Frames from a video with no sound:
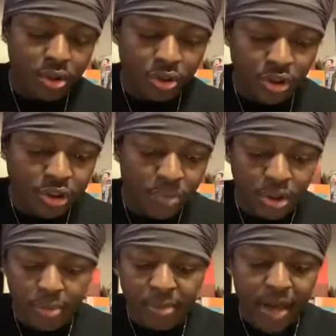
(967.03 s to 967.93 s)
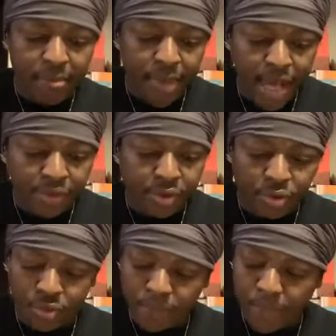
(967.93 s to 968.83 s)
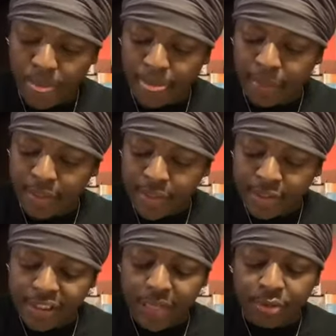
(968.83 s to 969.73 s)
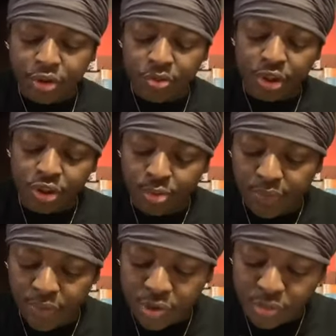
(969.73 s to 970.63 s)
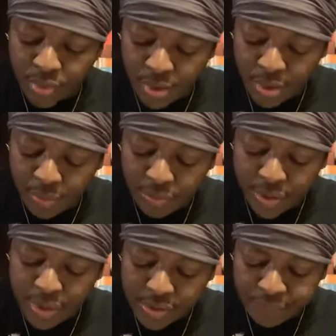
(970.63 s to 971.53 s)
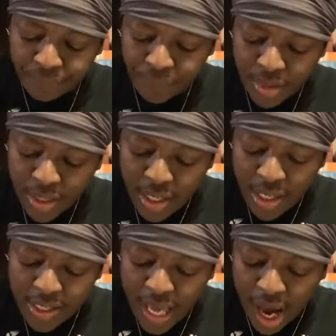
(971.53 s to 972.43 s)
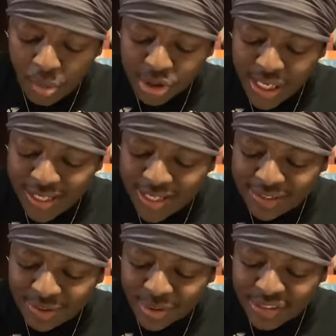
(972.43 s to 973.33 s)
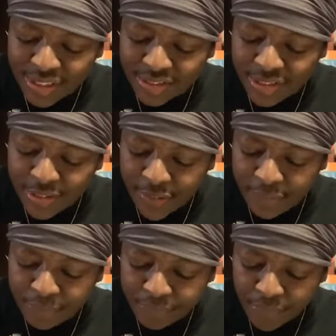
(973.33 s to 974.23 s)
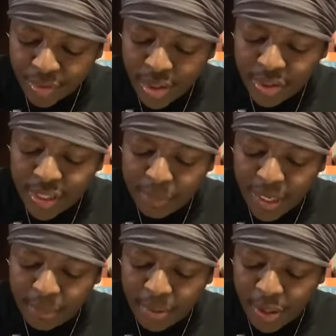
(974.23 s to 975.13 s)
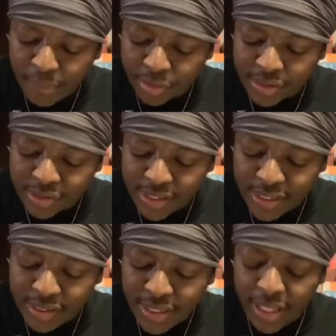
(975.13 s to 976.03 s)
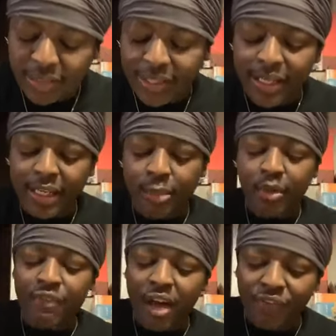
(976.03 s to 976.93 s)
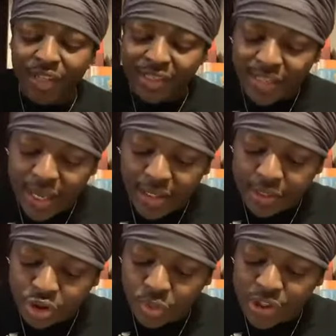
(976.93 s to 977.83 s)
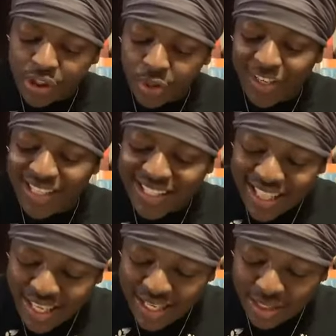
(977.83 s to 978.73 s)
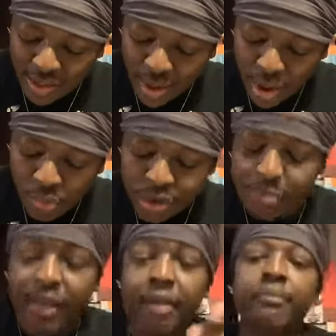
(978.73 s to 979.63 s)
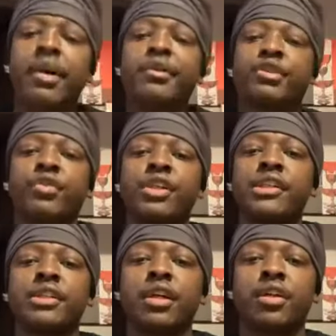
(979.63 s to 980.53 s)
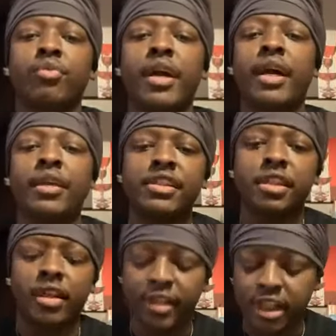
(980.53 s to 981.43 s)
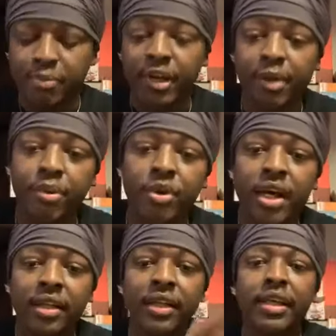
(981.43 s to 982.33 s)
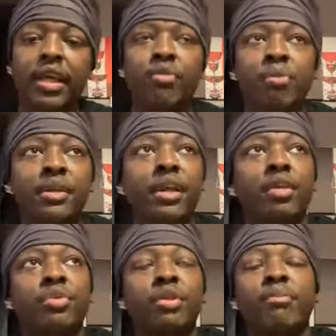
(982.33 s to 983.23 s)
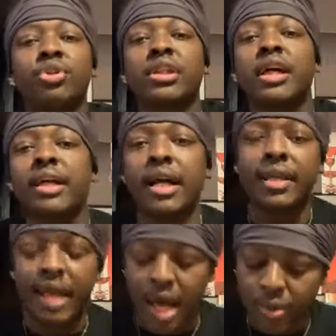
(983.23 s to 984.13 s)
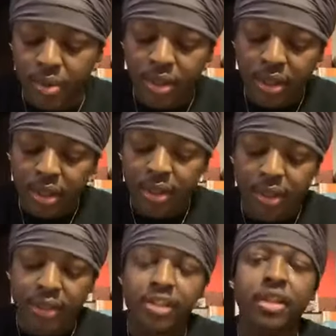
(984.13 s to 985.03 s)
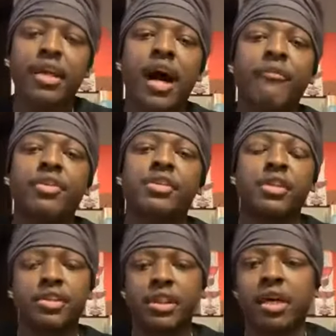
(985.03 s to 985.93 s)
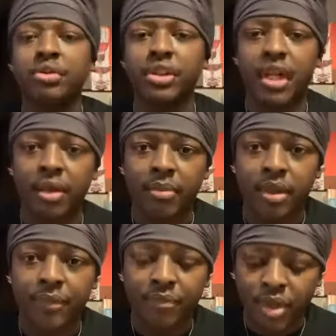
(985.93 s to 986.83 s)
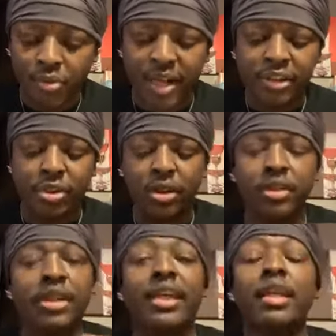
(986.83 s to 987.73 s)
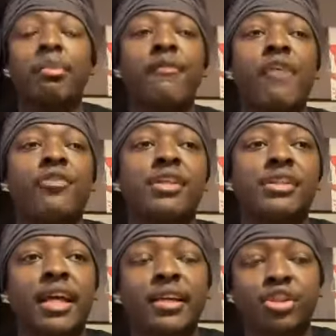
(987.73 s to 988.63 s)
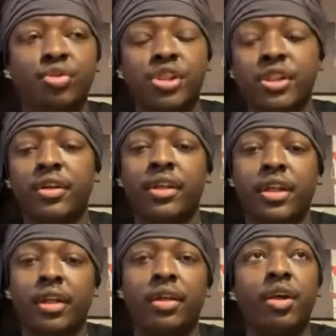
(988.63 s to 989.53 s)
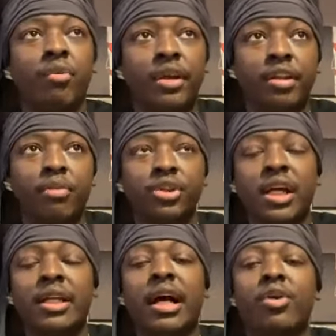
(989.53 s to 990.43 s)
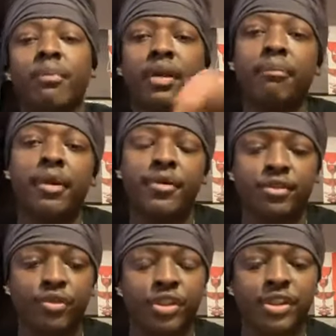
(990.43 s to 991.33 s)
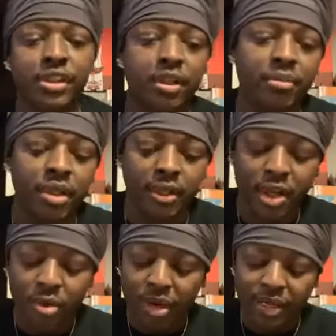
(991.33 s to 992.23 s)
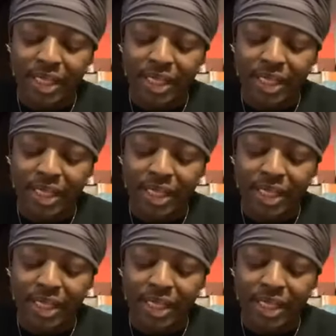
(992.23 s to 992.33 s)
So this is the book of Ma Matthew, chapter 22 and verse 1, and it reads, And Yahawashi answered and said unto them, again by parables, and said, The kingdom of heaven is likened unto a certain king, which made a marriage for his son, right? In this in this parable, the king will be dealing with the Most High God, Yahweh, and, and the son obviously is Yahawashi, man, right? So the, the kingdom of heaven is likened to a certain king, right? The Most High God who made a marriage for his son, man, right?